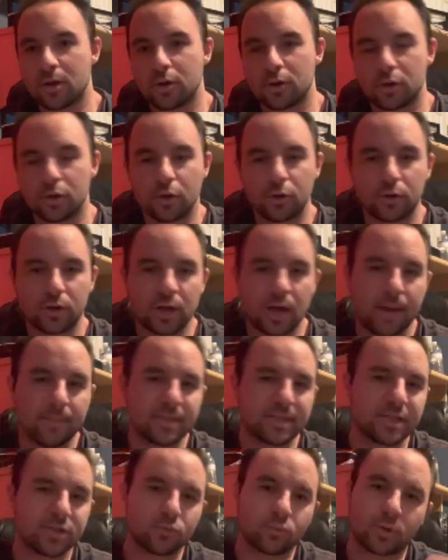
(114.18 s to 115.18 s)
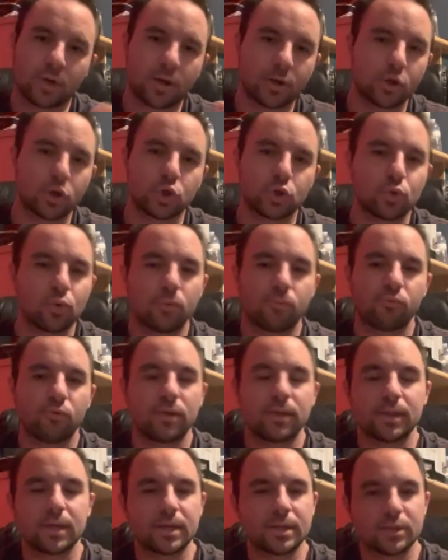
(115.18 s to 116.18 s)
you know, Konami says we're not going to short
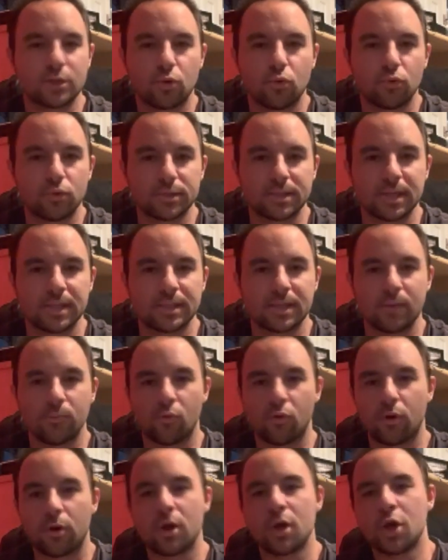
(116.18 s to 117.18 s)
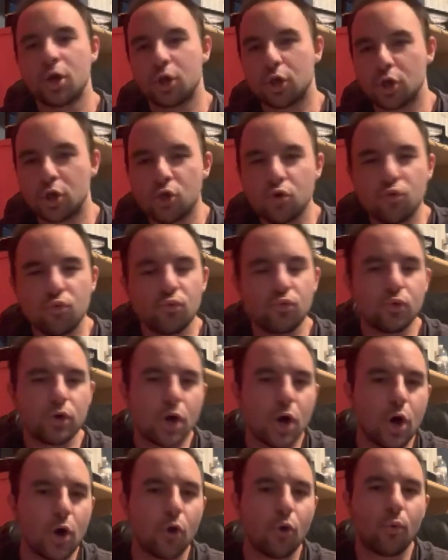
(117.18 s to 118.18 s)
print things in core sets anymore. You
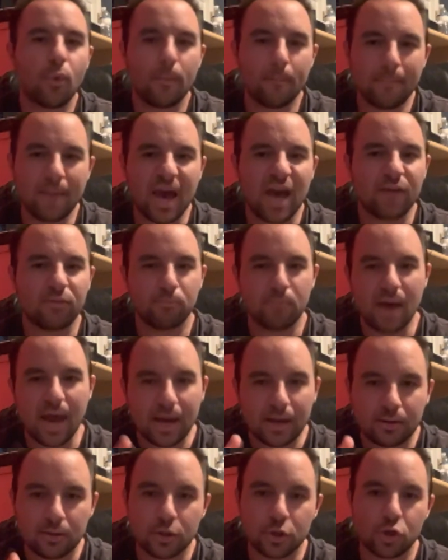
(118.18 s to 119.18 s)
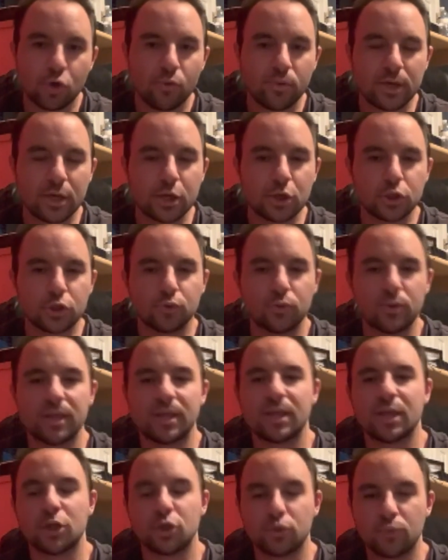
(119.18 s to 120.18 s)
know mathematically going into
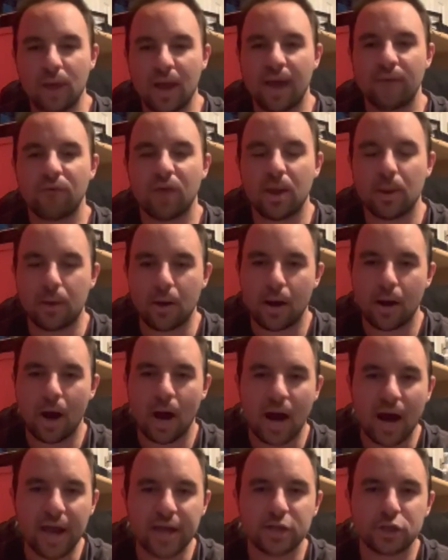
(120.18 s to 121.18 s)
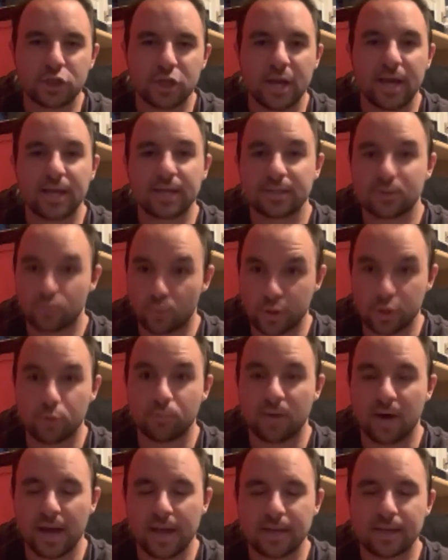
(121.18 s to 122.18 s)
it that you have a high chance when you
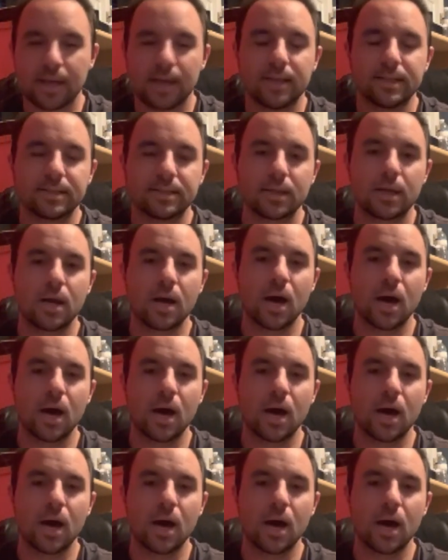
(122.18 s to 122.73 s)
buy a case